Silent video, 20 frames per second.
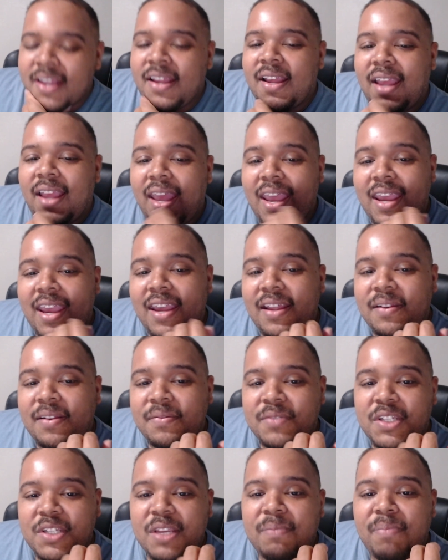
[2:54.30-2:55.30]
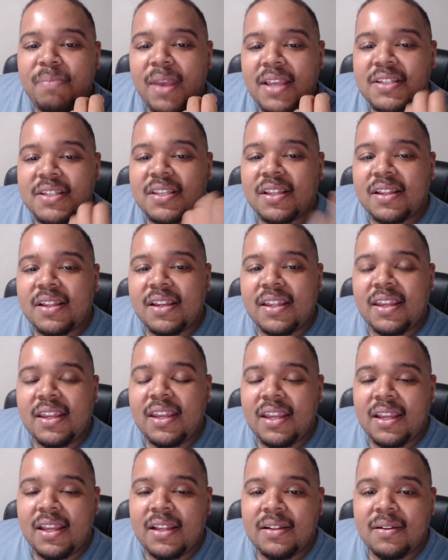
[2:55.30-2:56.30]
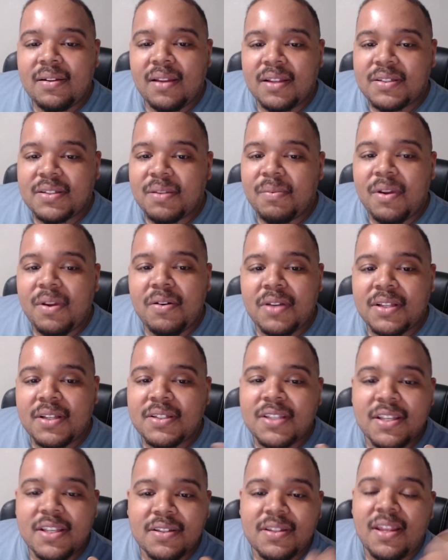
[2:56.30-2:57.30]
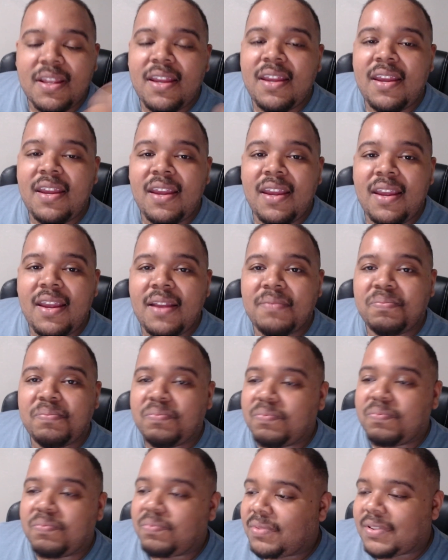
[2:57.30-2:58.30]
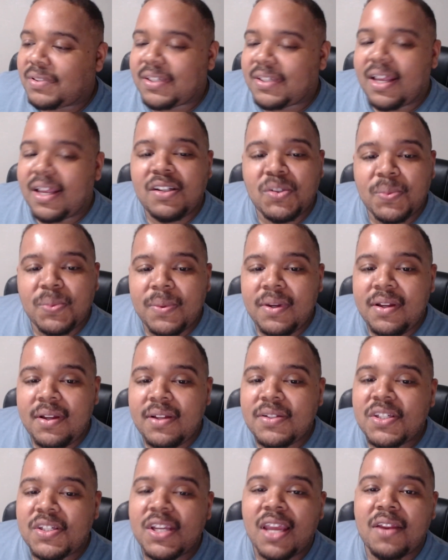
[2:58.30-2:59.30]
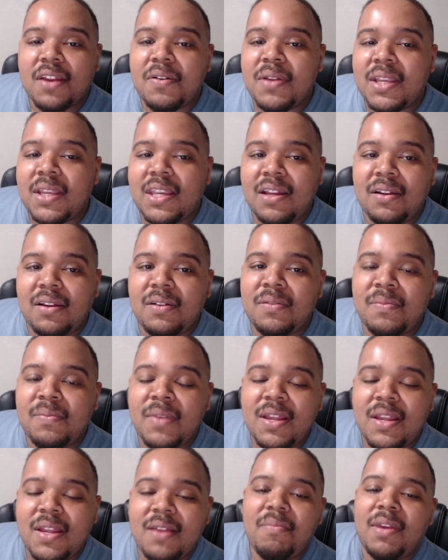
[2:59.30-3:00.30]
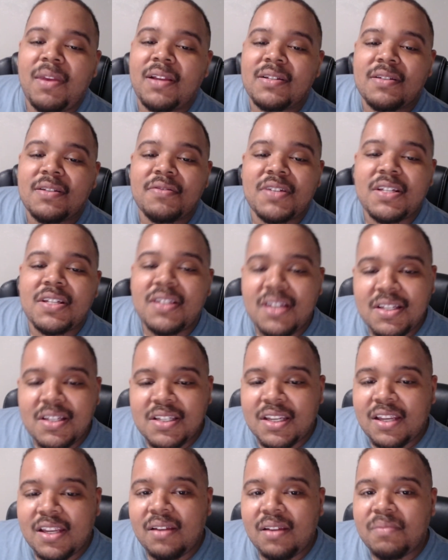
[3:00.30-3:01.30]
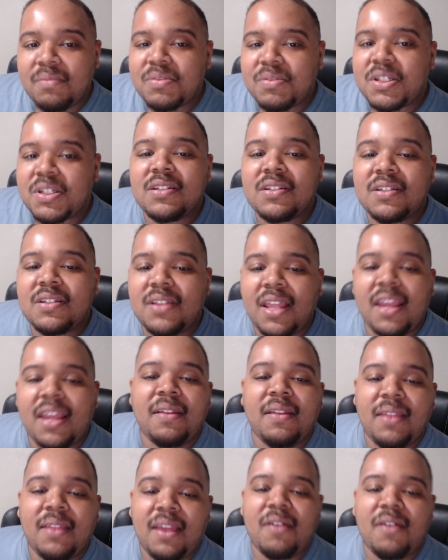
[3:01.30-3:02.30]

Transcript: and she basically lets them know that since they decided to run, she got to go and kill them. Because if she doesn't kill him, they're